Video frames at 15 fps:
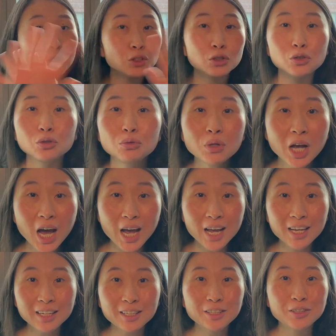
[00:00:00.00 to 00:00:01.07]
do
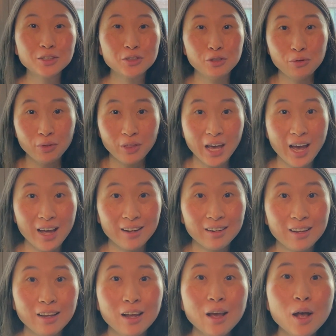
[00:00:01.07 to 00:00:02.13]
not do that.
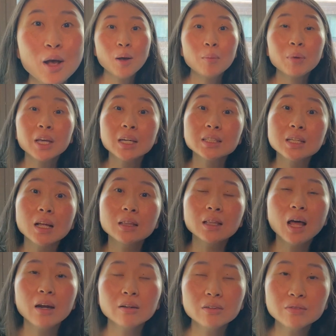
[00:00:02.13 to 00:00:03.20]
Because a
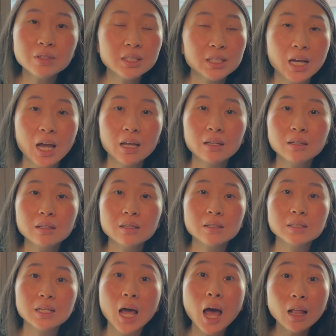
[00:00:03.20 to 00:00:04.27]
letter of intent
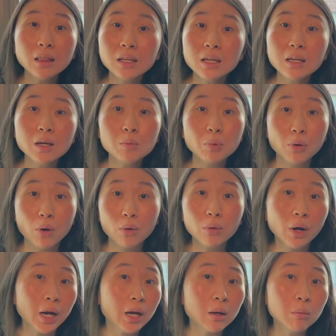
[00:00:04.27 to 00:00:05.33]
telling a
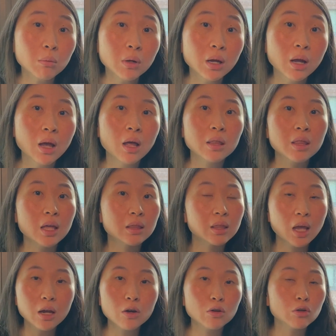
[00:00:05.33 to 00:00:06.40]
program that
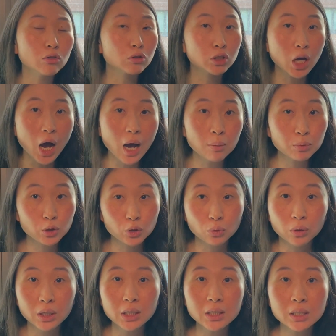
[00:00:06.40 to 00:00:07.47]
they are your top
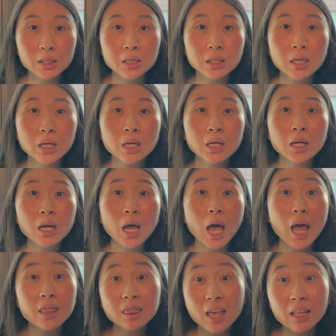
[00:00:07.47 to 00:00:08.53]
choice
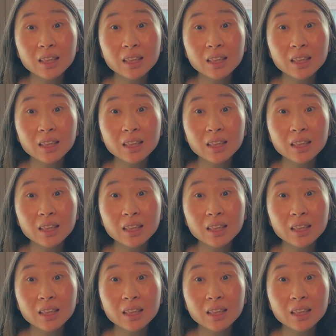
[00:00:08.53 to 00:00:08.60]
and then